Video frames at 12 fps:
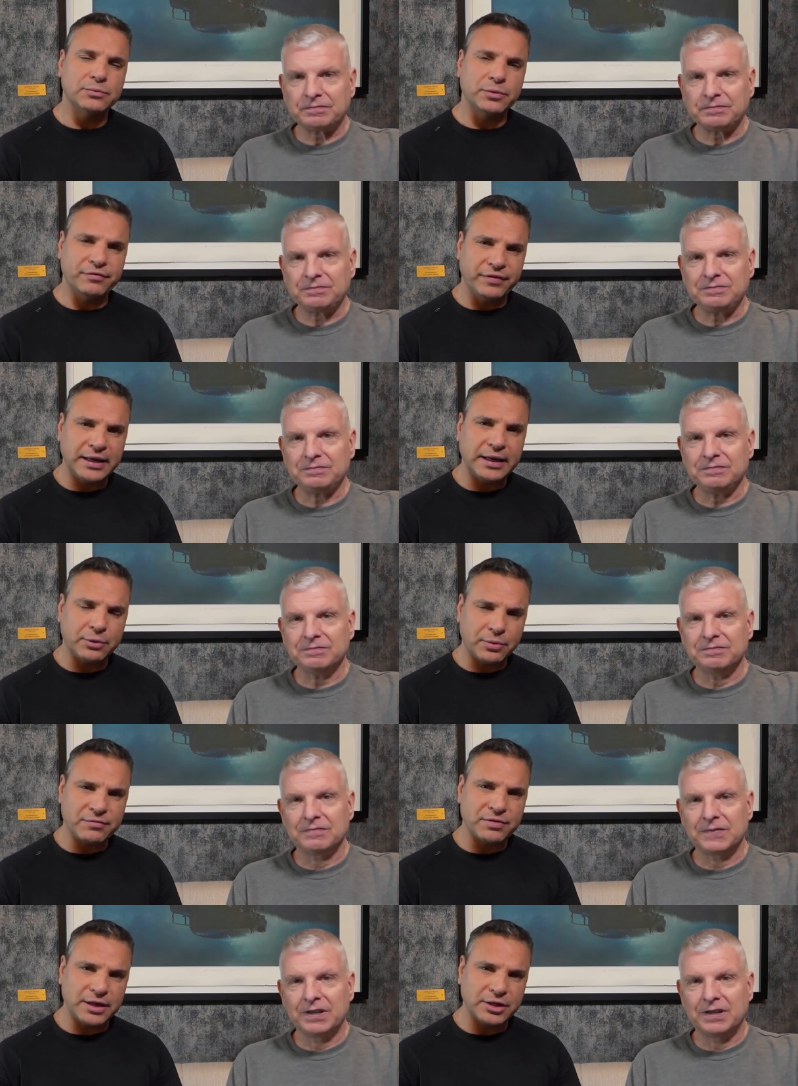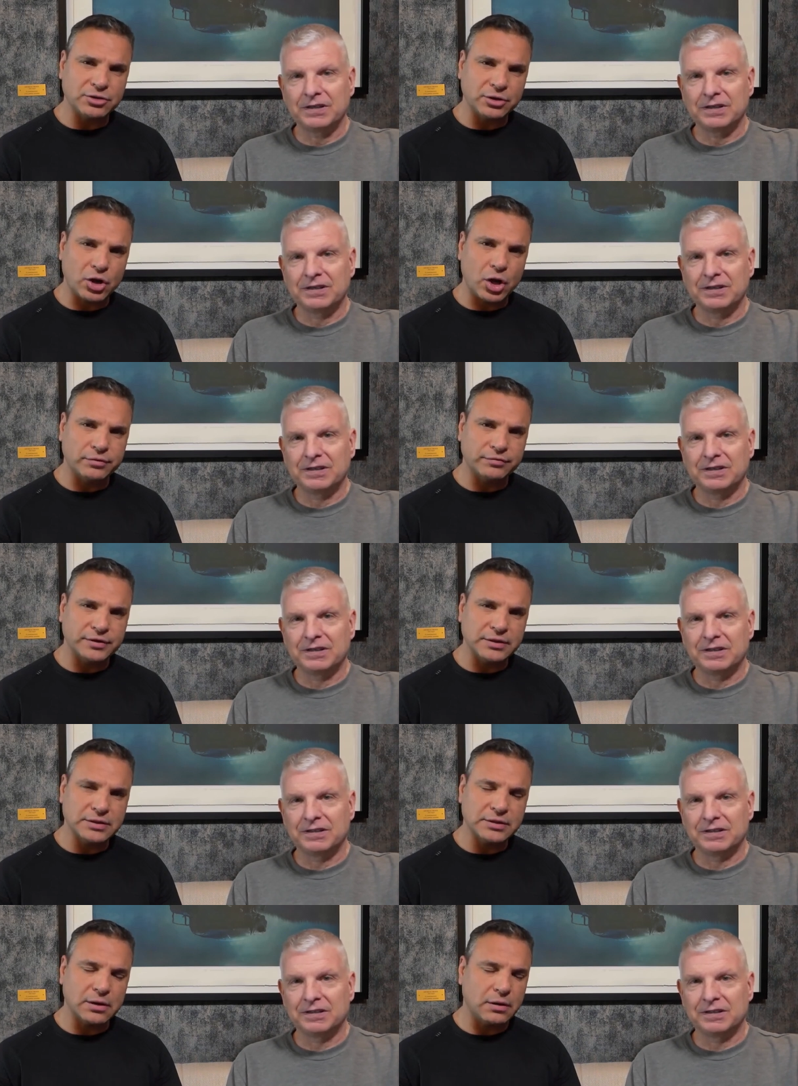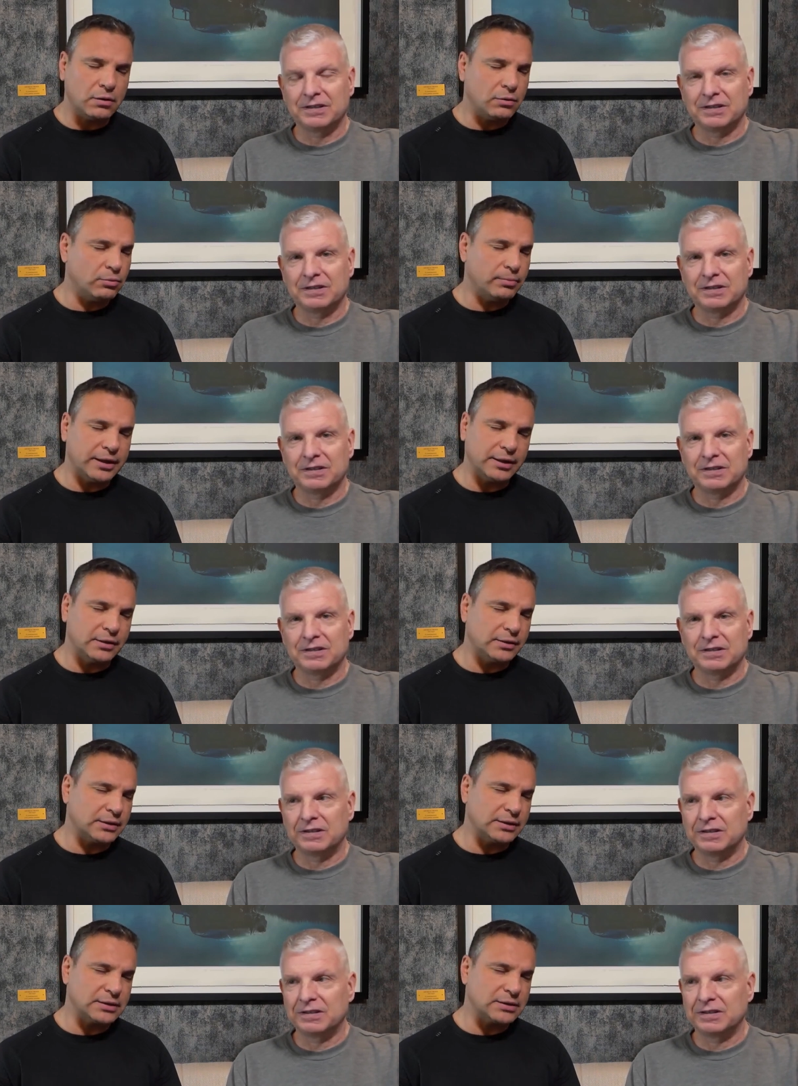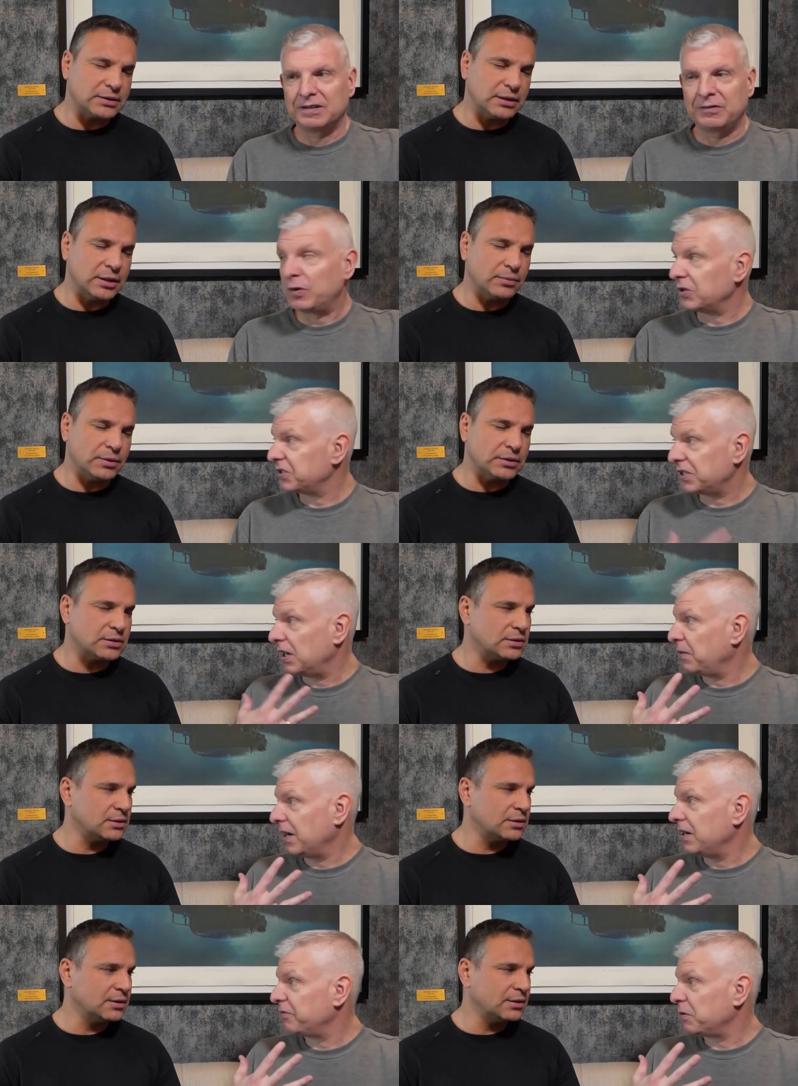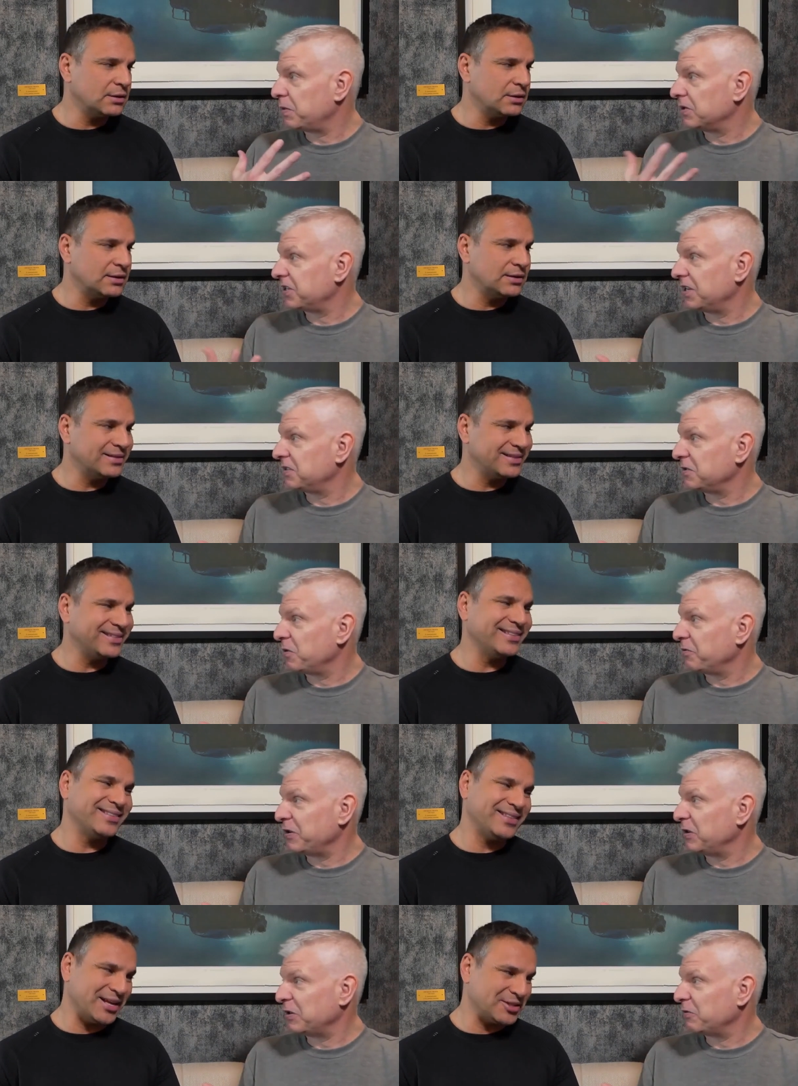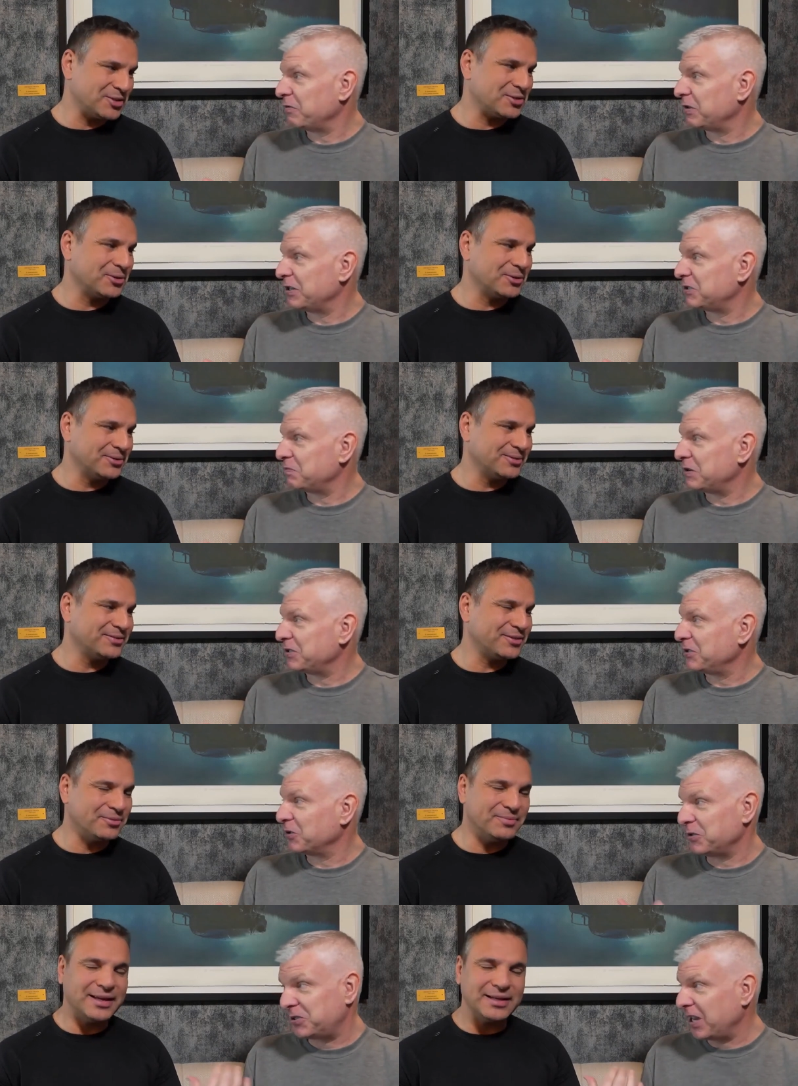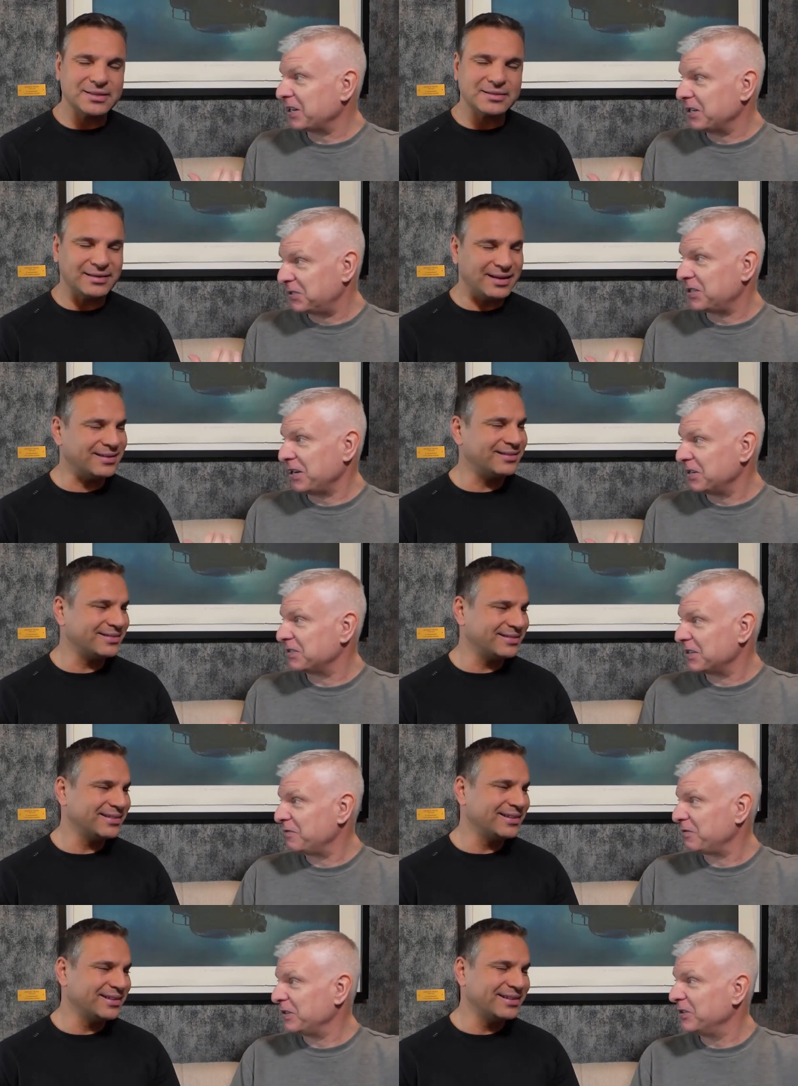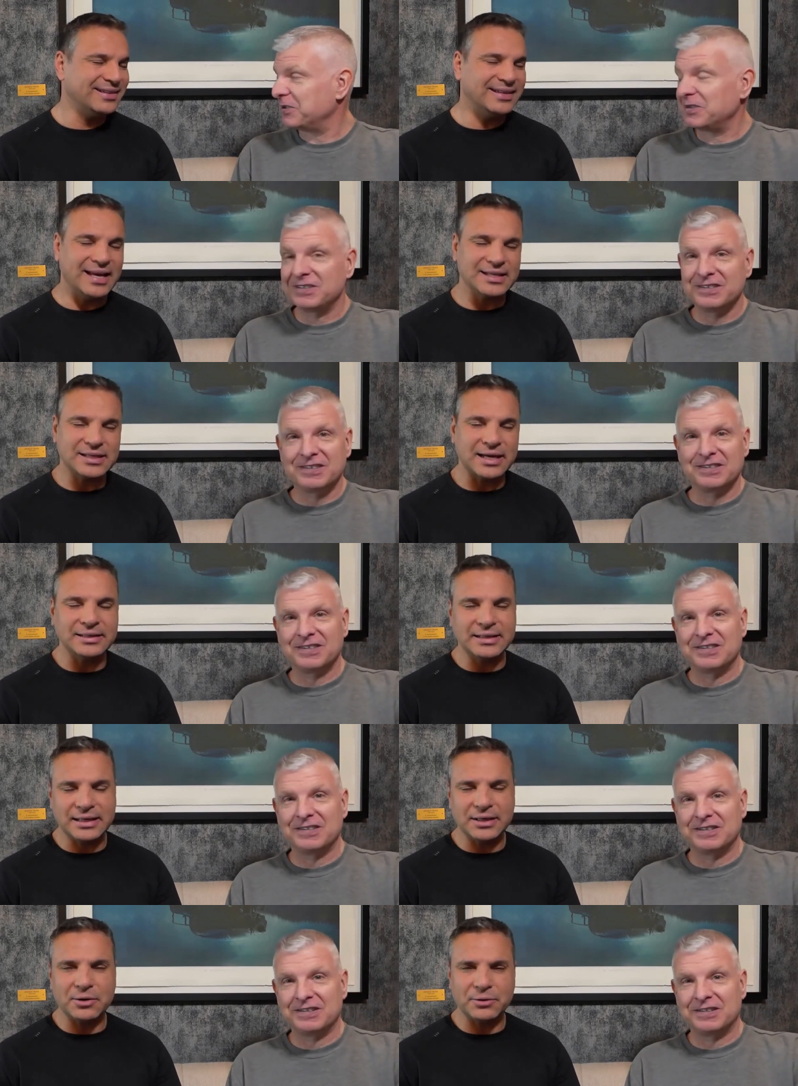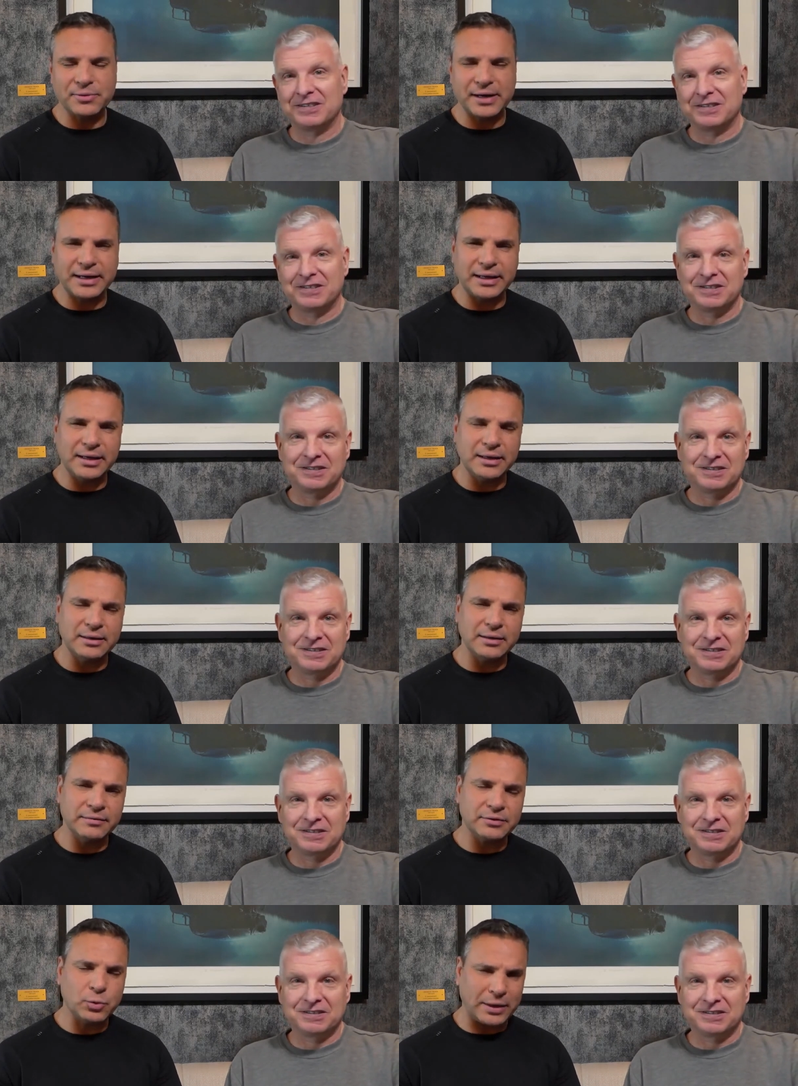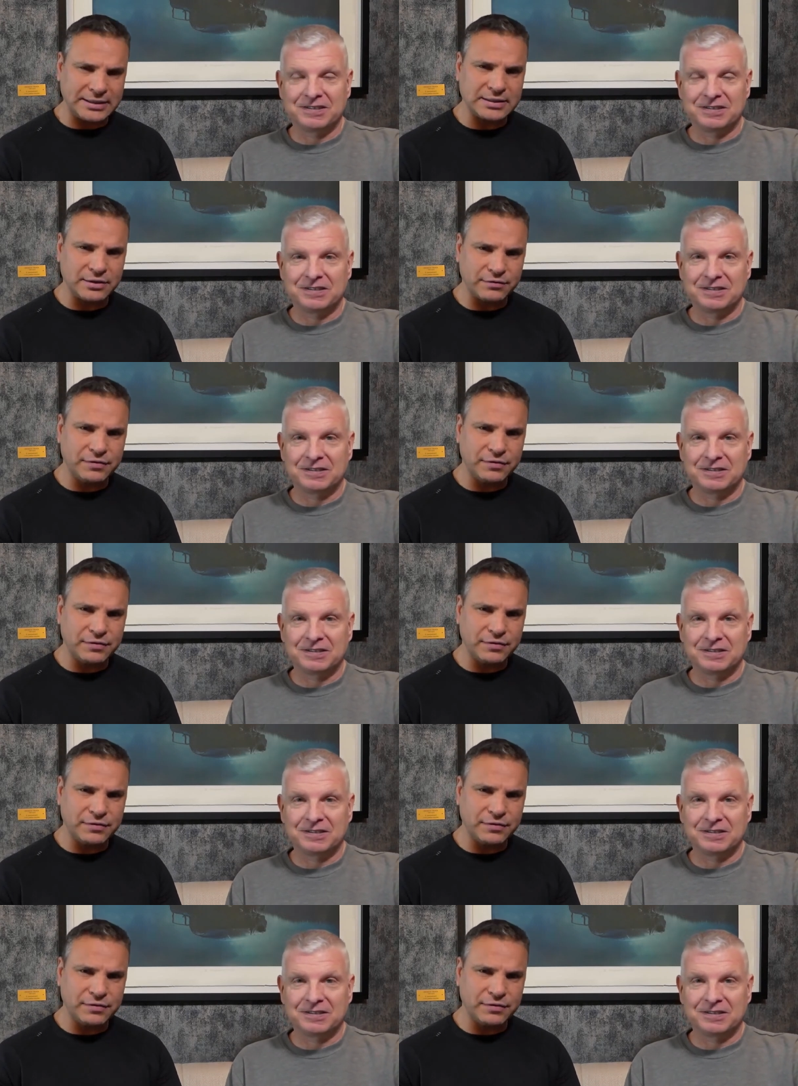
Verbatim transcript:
Speaker 1: Revealing Revelation Conference. Oh my goodness. first was, time I
Speaker 2: ever presented Revealing Revelation true. material. Me, second, yeah. second time for you.
Speaker 1: Yes, I did it already in, uh, twice in the